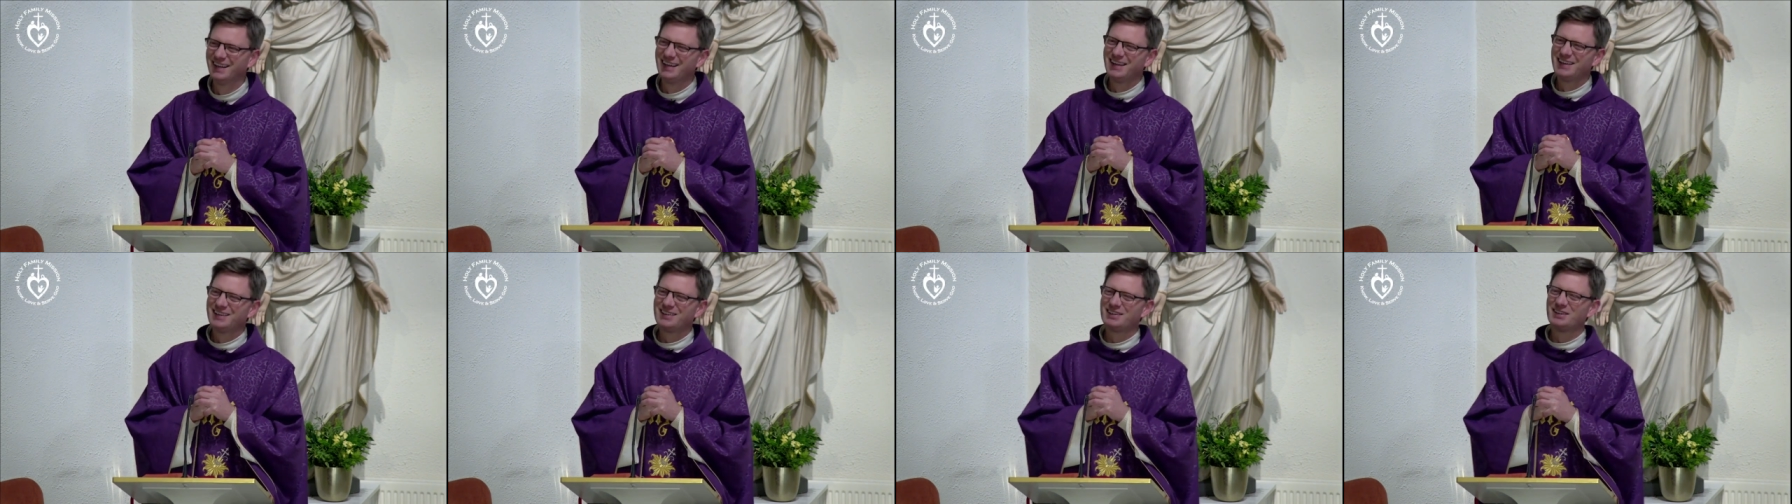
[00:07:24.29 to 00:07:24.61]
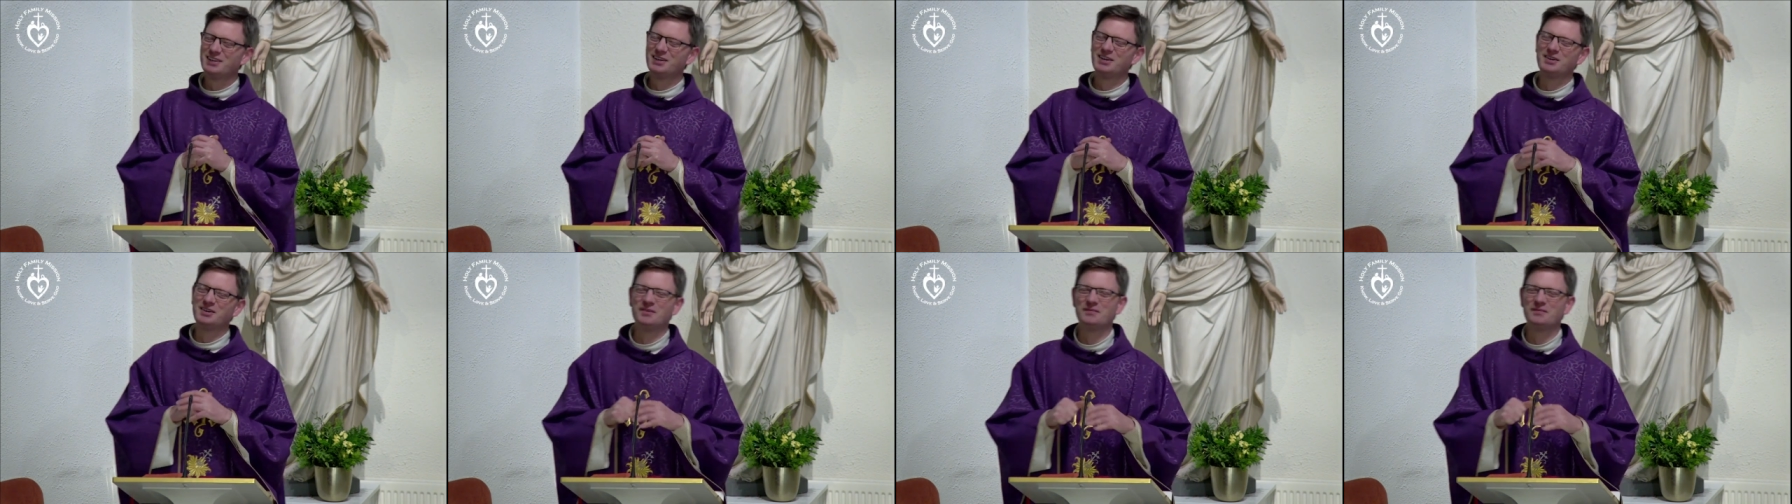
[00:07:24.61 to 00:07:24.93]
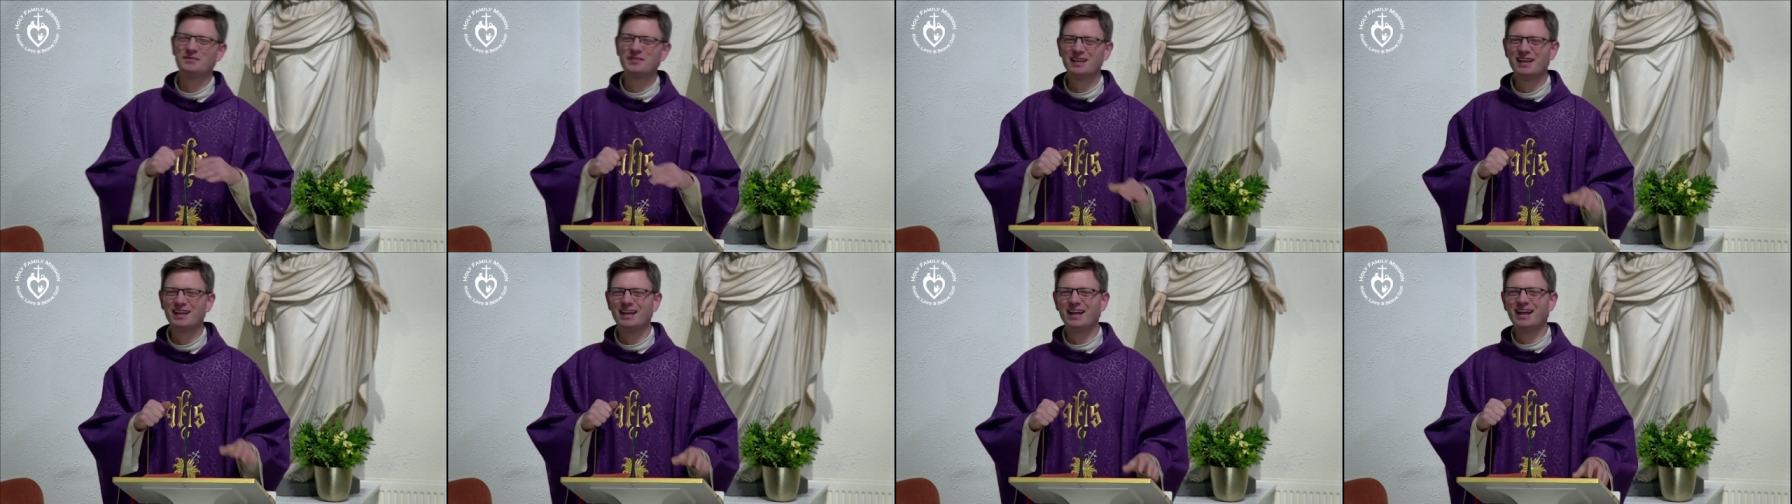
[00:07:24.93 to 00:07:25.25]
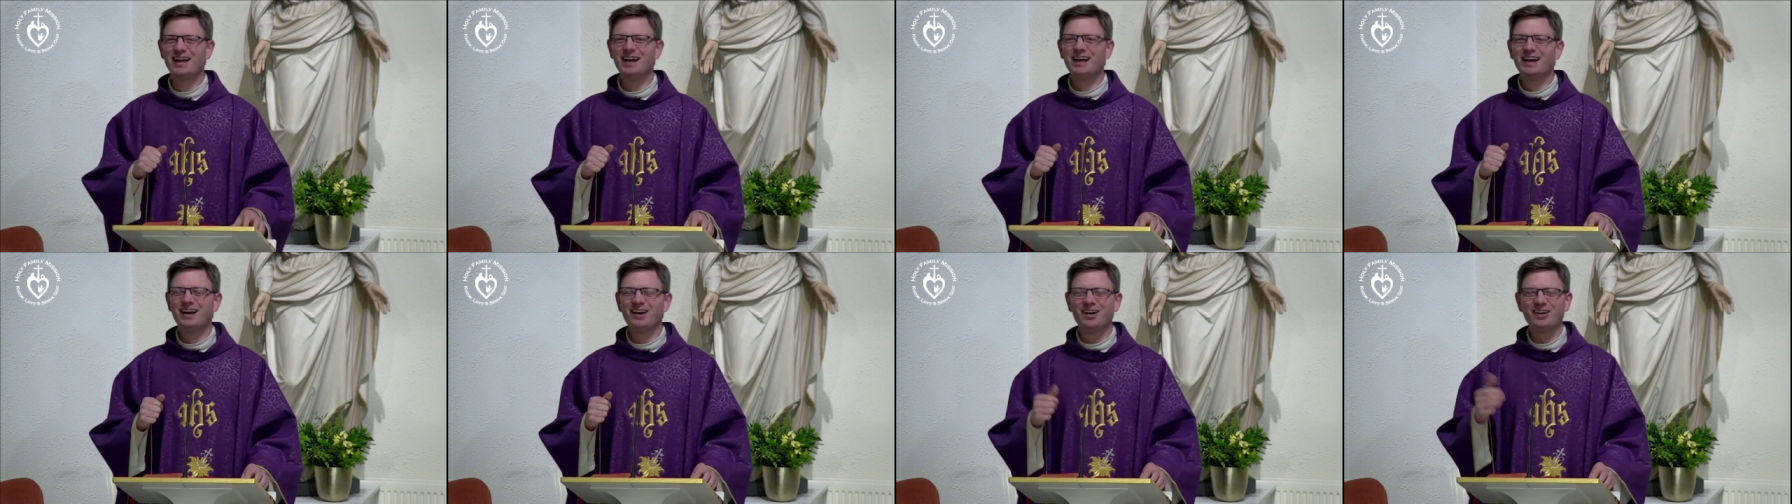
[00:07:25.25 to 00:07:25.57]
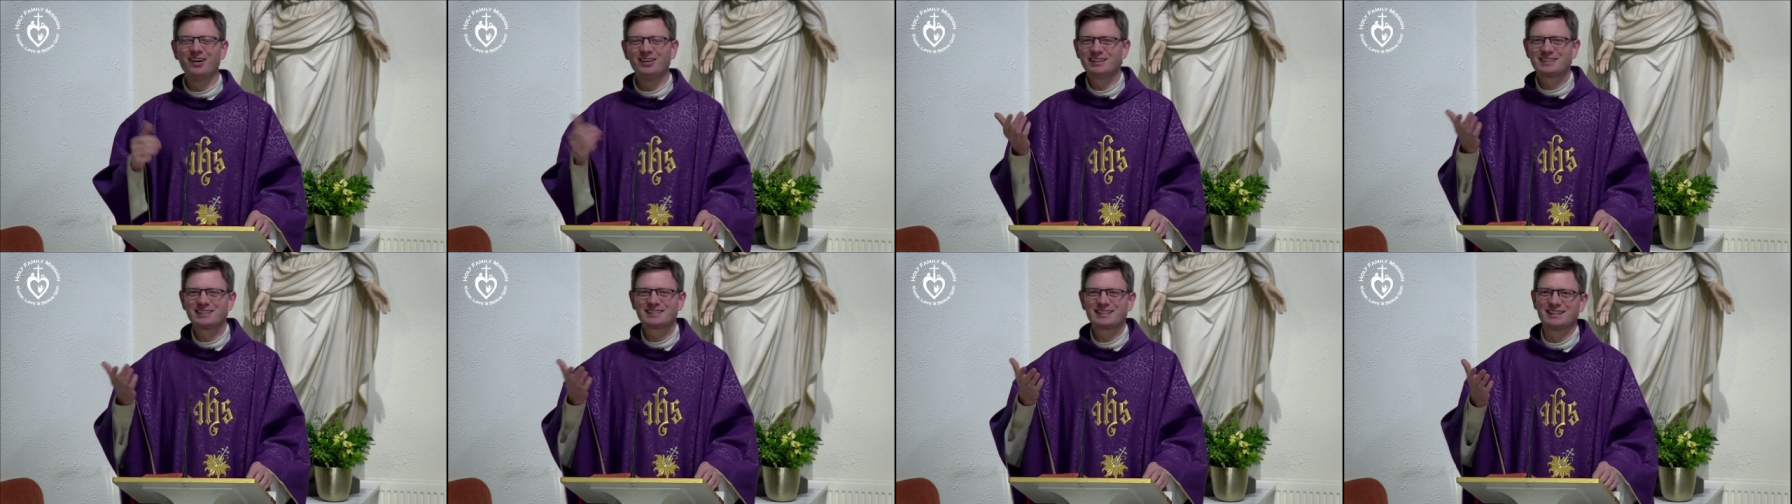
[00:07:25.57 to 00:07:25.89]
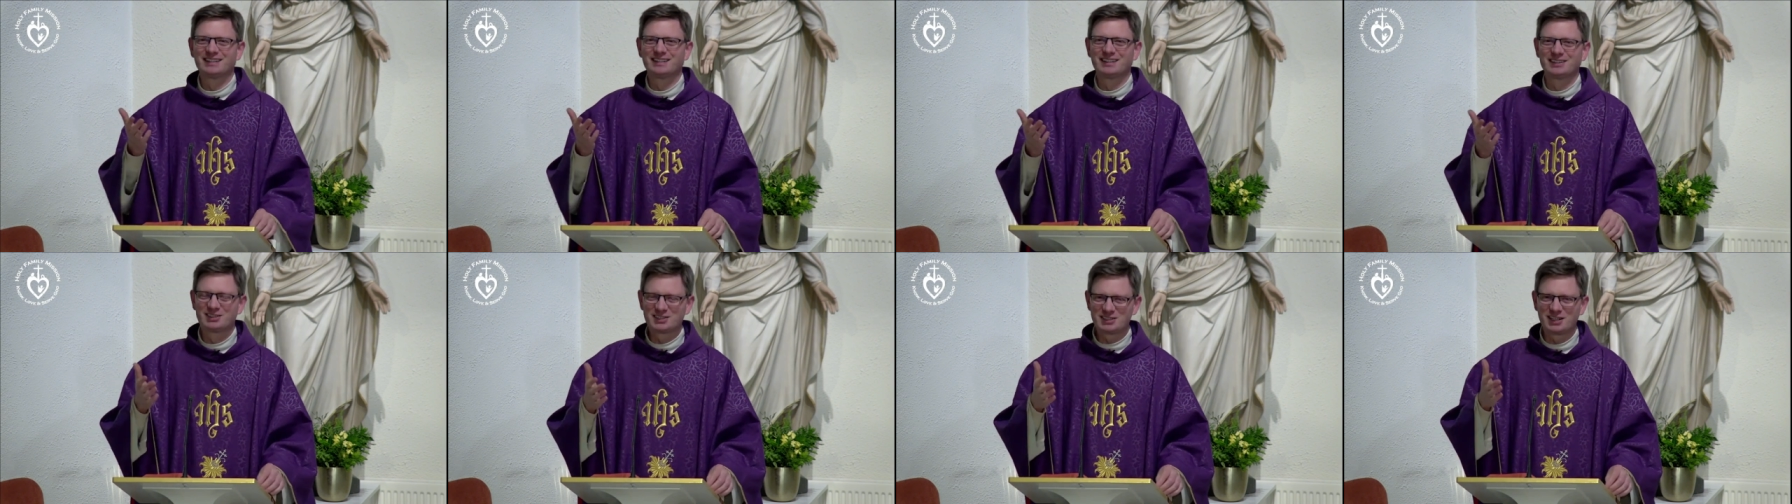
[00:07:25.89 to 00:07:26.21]
You know, all this kind of
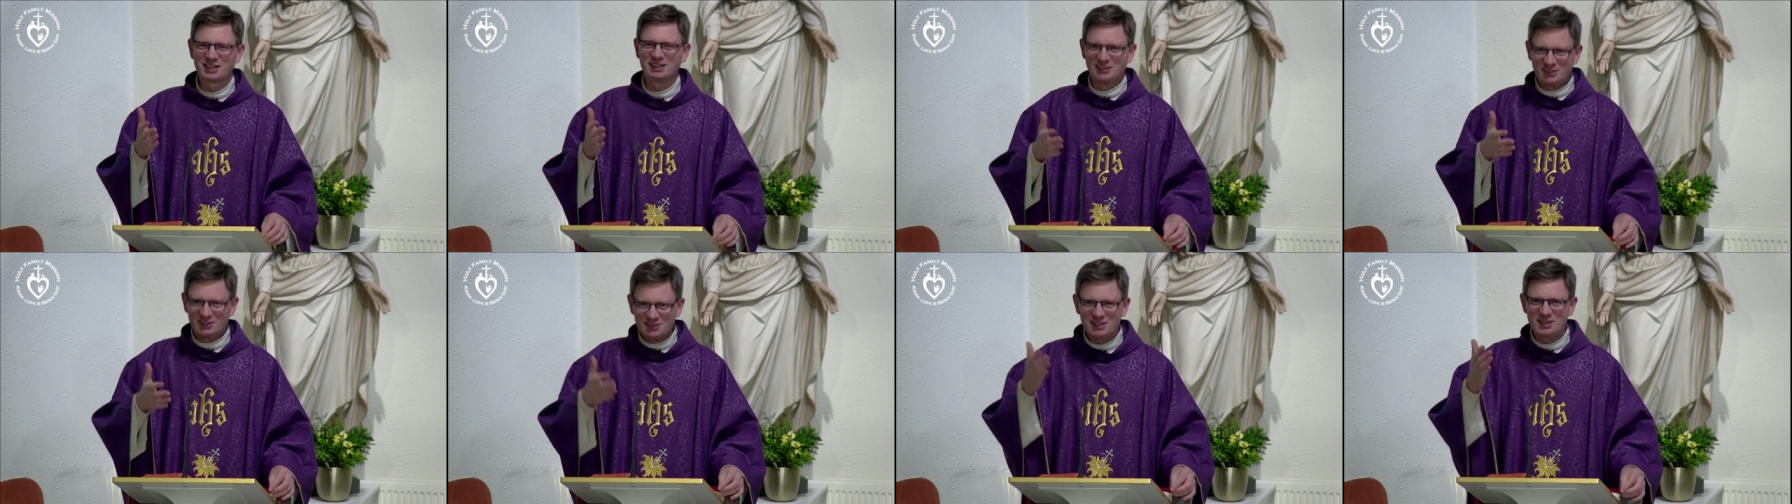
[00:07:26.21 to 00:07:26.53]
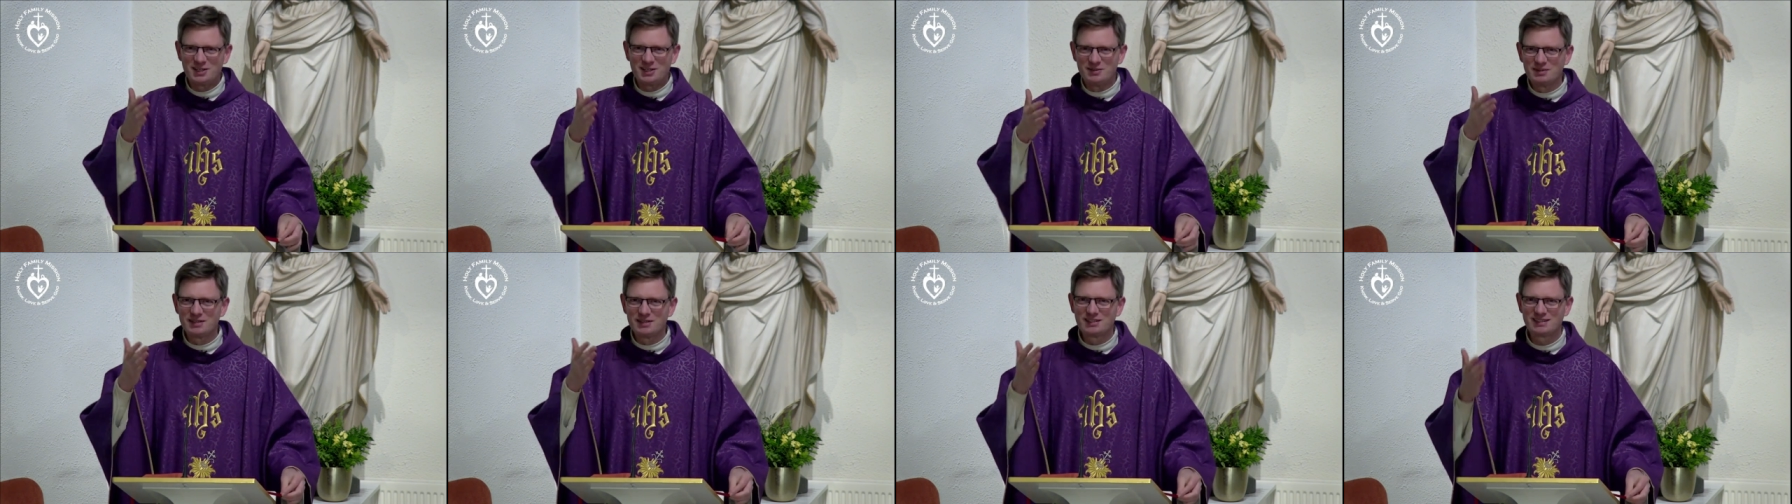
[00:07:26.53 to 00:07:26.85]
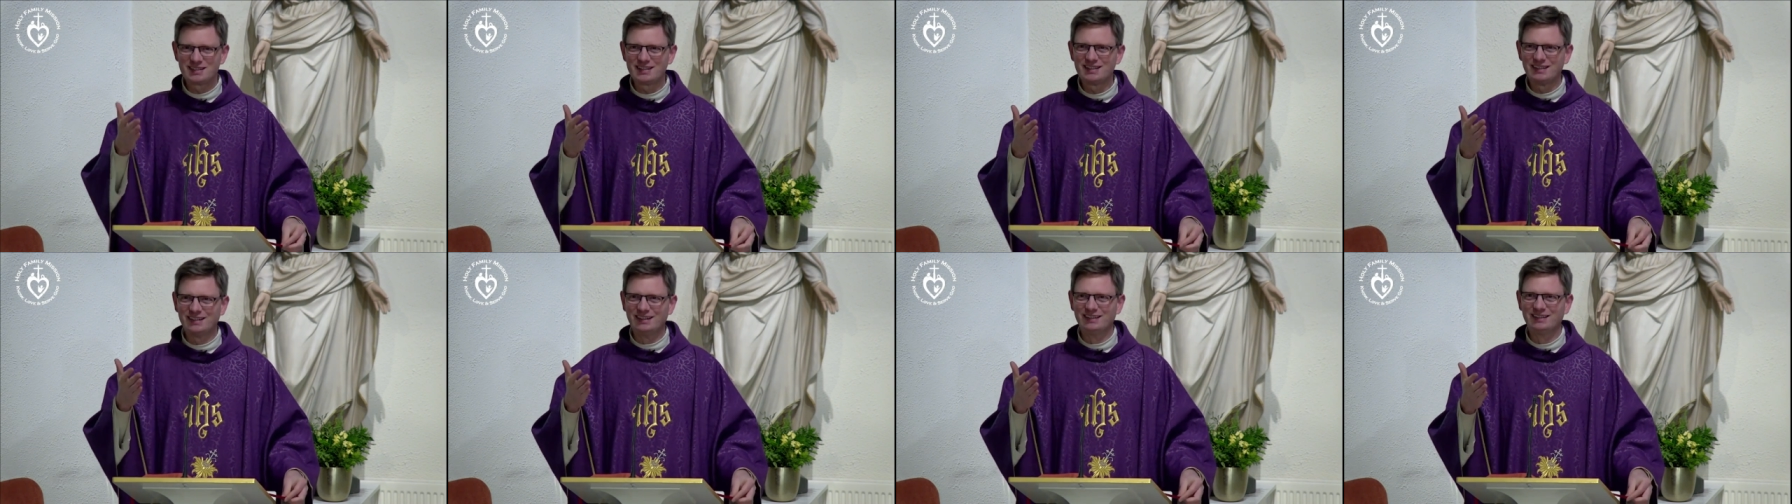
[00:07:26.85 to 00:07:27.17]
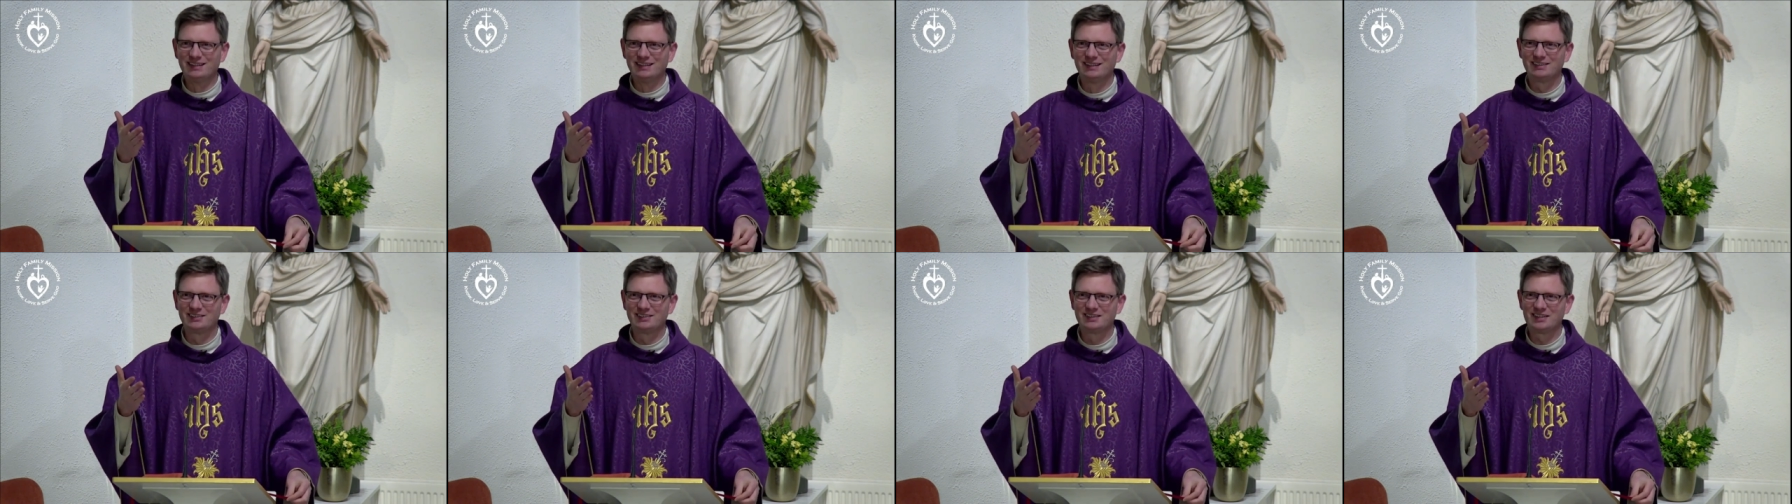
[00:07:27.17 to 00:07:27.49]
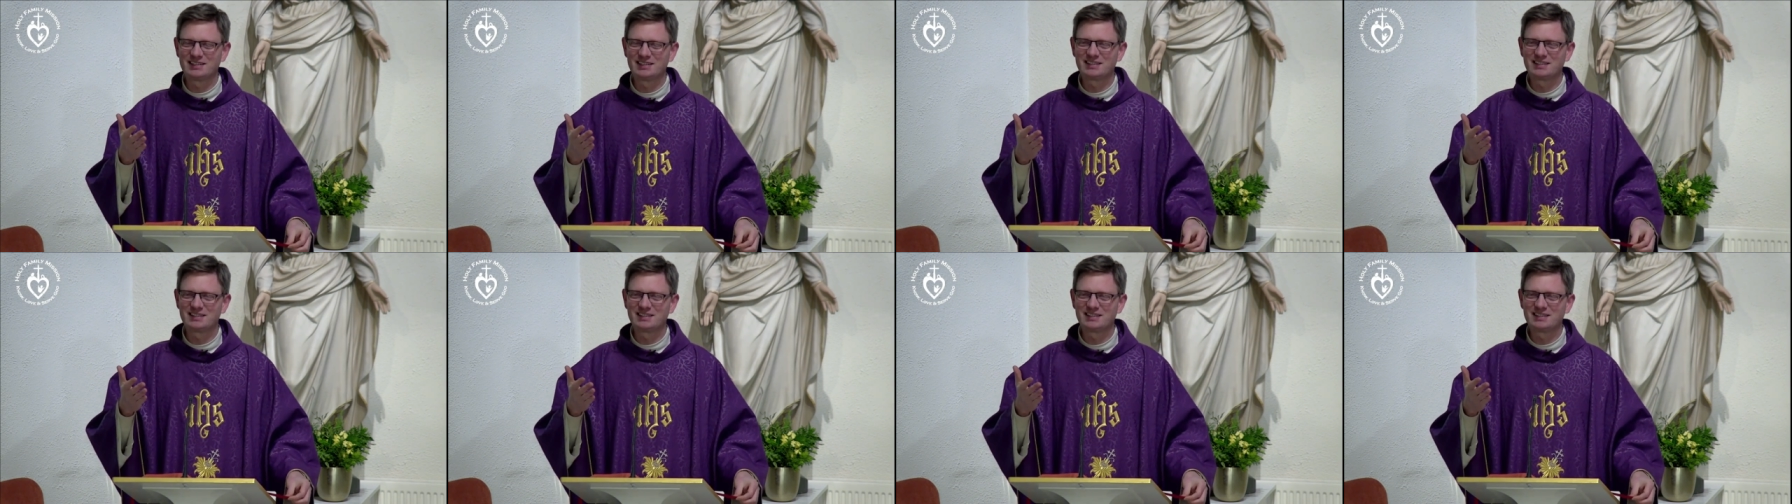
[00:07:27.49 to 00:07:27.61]
thing, just like, just that you'll be seen, right?